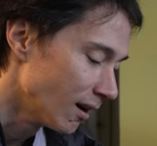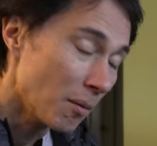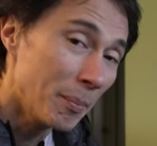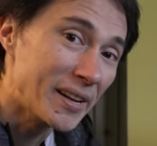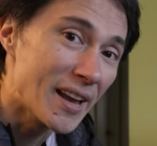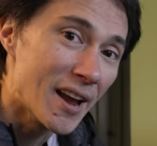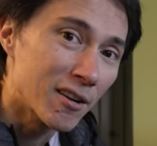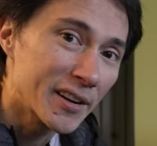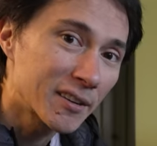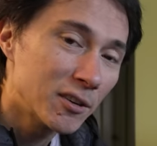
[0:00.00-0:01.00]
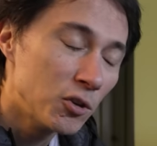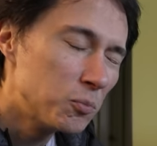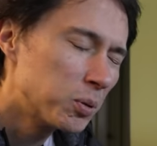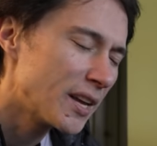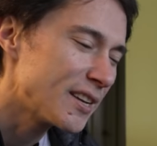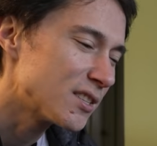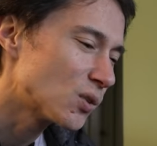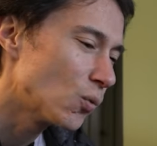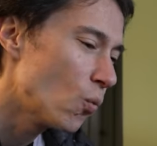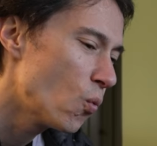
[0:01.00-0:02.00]
Our buddy Eric, who
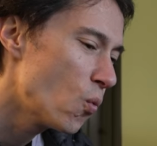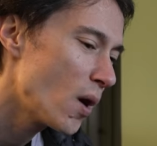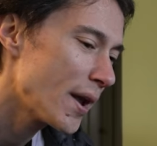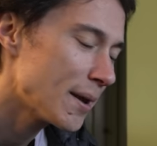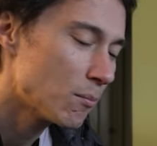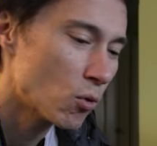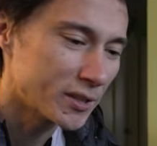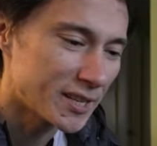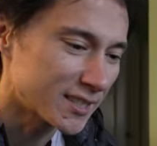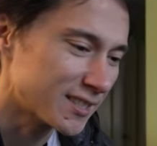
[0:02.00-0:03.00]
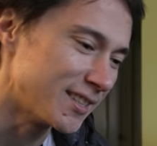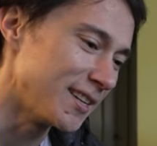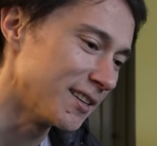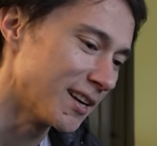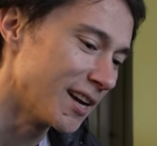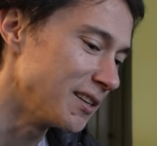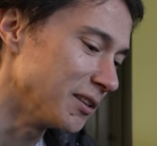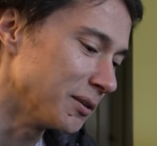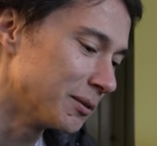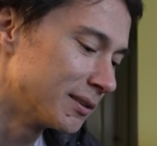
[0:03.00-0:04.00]
plays way more Destiny than I
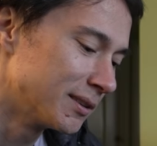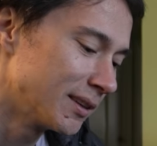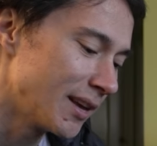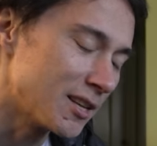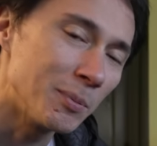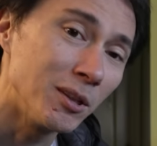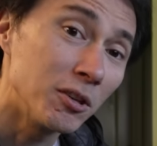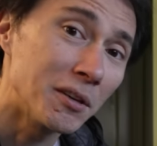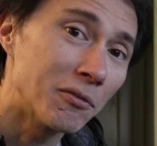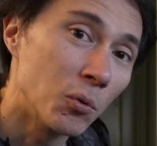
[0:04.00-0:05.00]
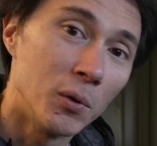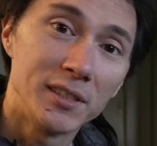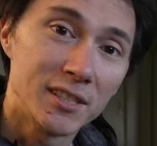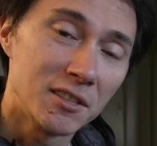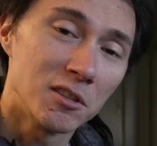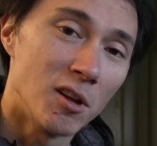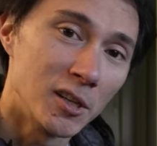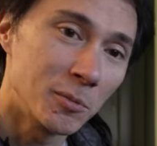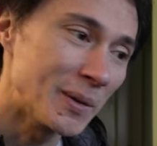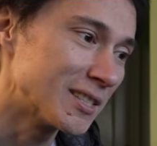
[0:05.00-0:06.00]
do, has been looking for one since
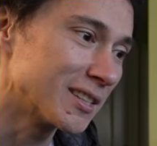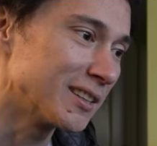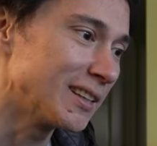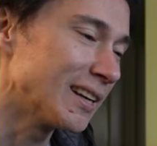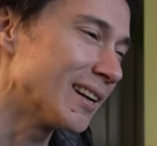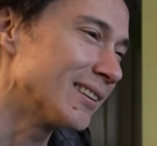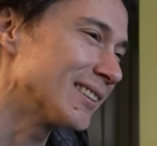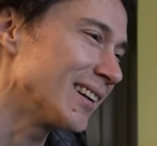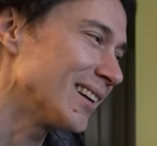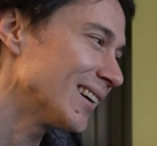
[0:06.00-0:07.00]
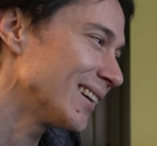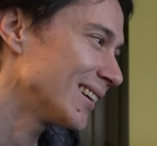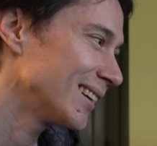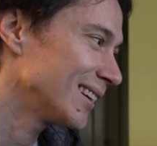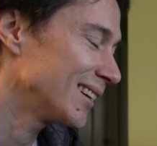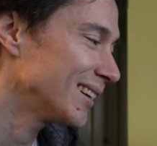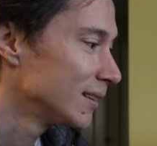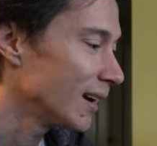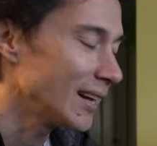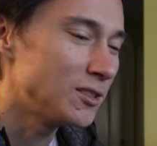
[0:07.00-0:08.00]
launch basically. And I was like, ah,
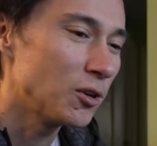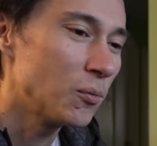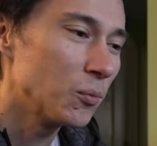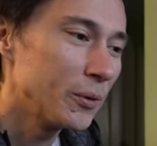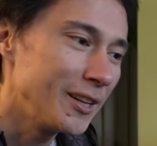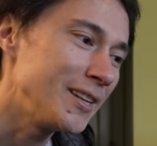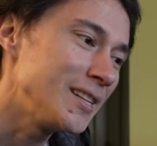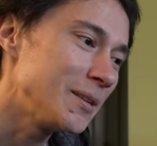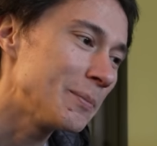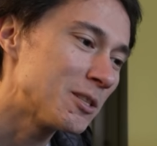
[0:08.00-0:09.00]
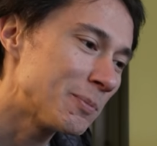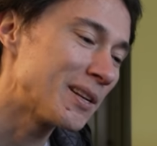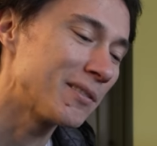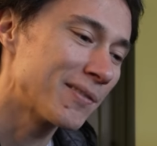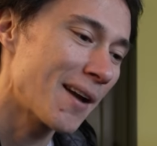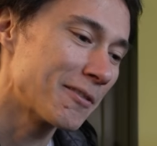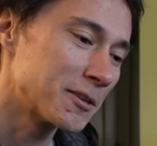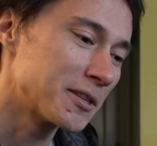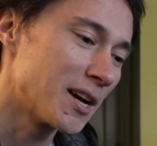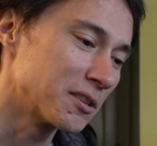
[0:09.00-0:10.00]
I don't really need to be spending
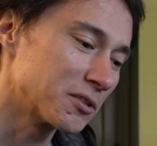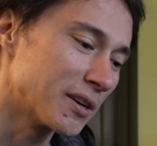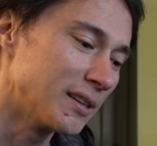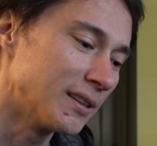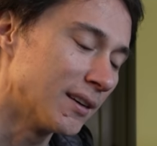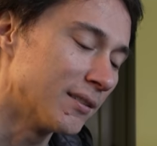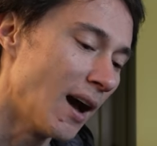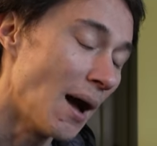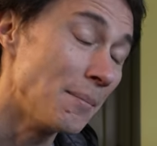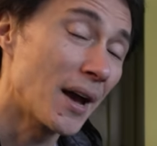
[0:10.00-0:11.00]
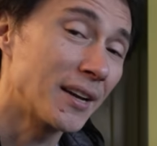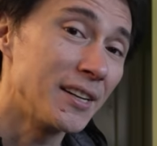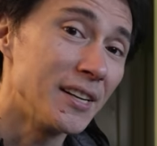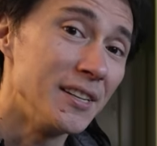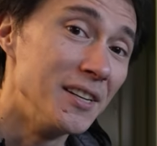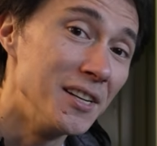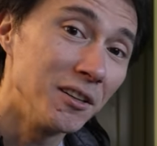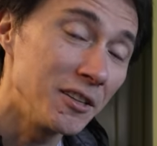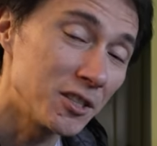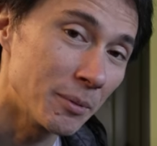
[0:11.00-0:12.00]
$500 right now. I'm not gonna get
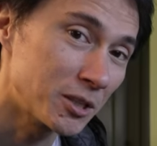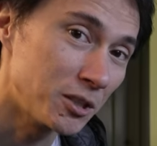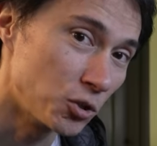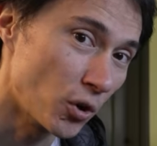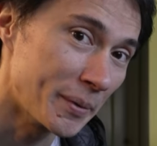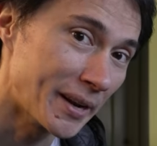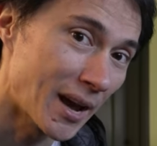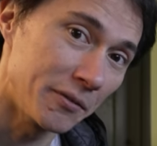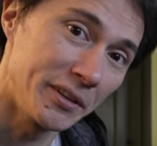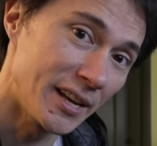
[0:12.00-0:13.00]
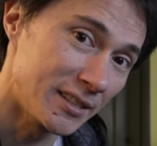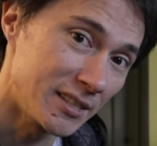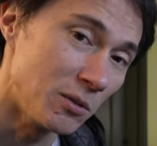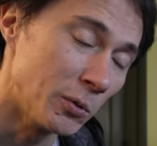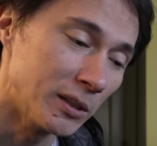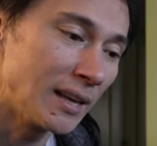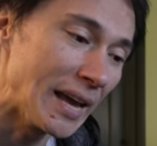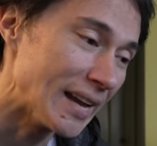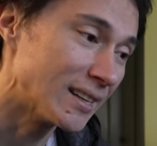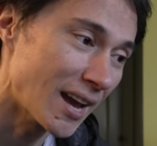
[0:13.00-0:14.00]
nearly as much enjoyment out of it as he will.
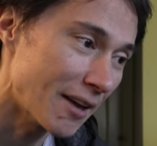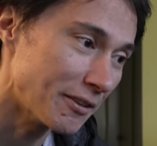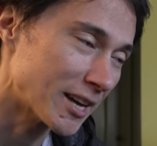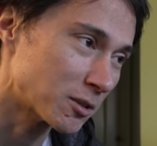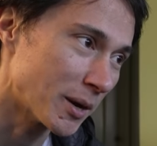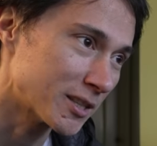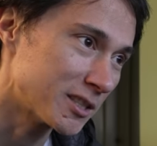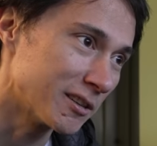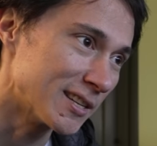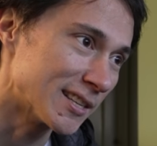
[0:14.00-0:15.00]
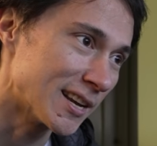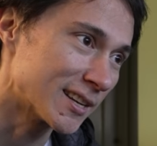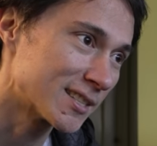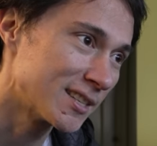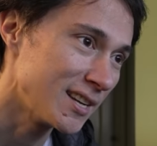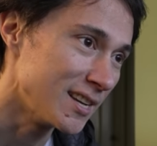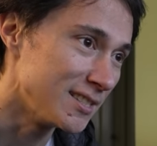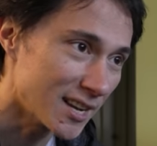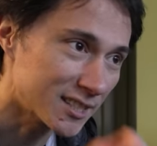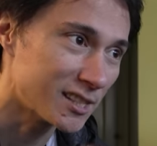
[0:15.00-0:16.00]
And I have Xbox Series X
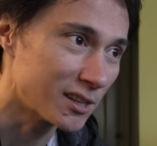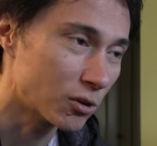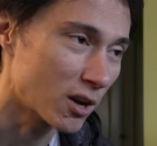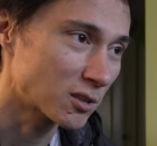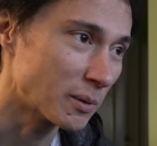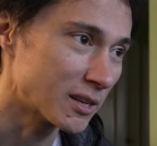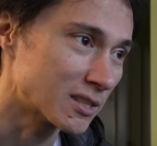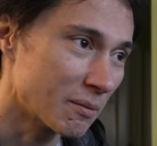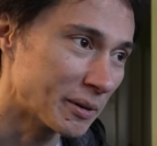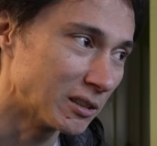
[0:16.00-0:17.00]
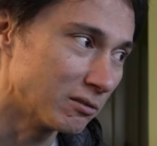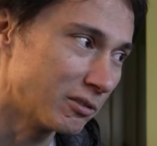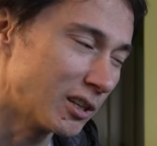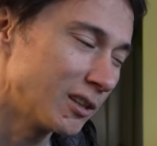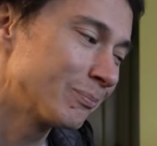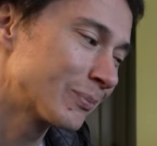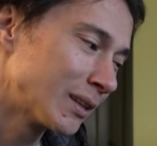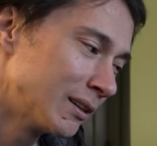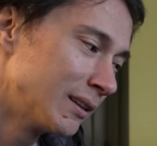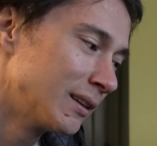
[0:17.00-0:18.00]
and Destiny crossplay is coming in the fall.
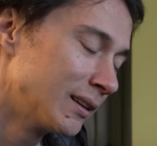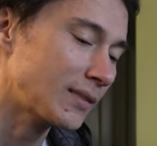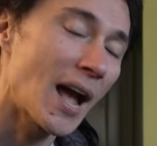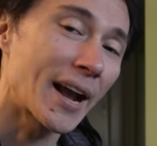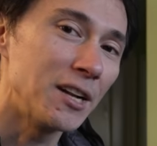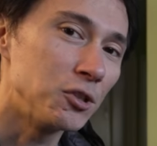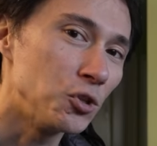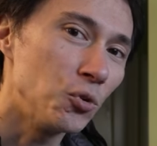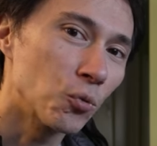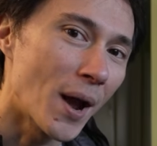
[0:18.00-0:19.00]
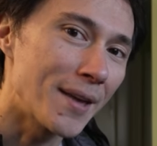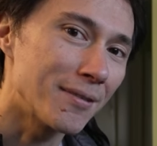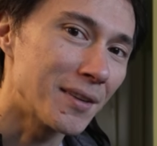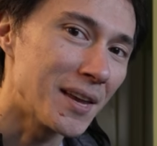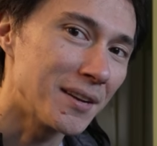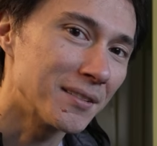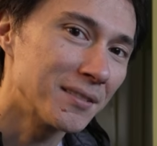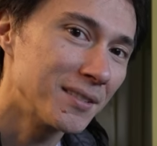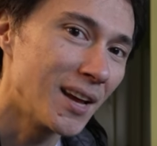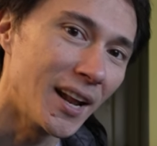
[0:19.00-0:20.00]
I gotta do the right thing
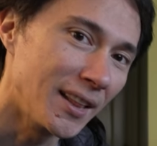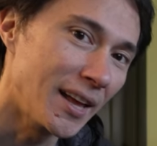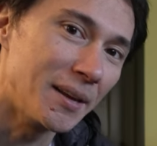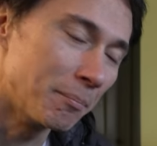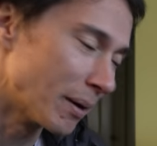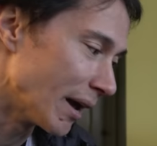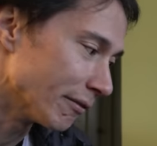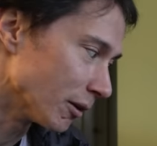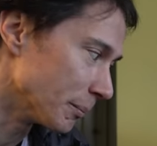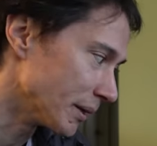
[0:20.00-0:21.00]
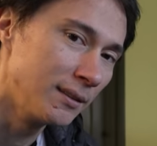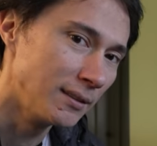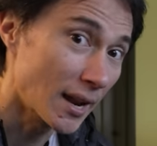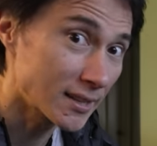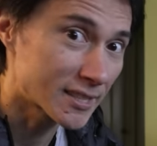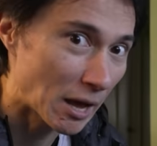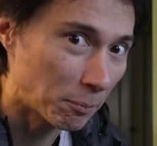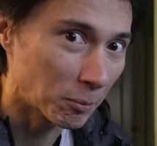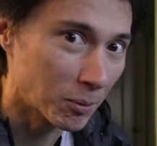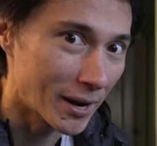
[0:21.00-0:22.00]
and I let him buy it from me. Not at
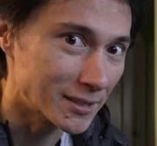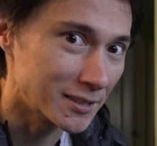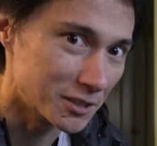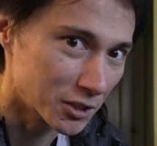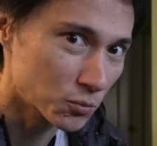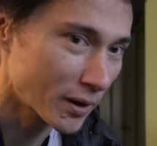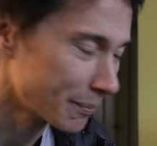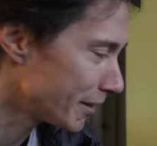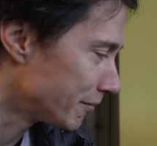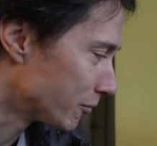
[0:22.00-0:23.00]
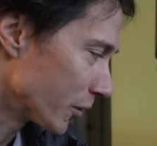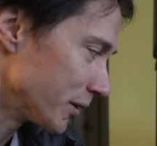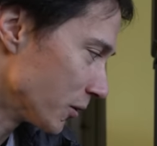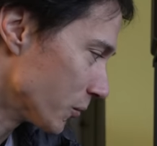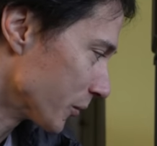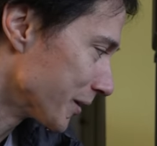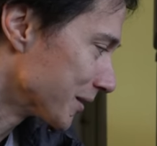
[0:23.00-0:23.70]
scalper prices, just what I paid for it, don't worry.